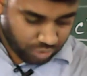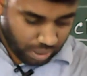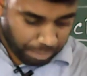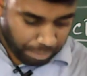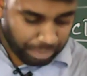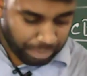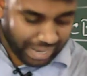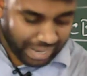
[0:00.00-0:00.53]

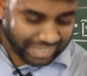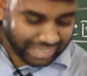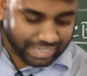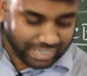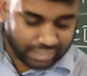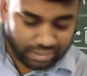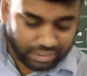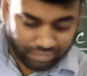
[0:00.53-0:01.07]

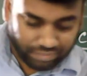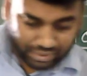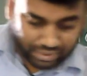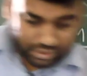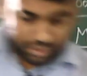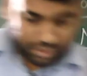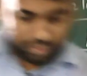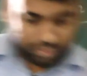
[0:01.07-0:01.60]
magnetic
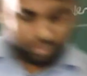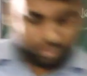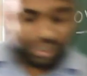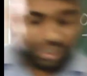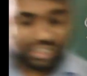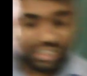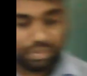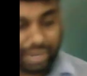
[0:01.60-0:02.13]
effect, what
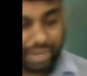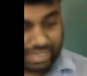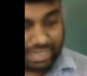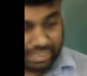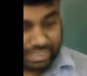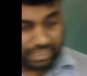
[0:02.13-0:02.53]
is magnetic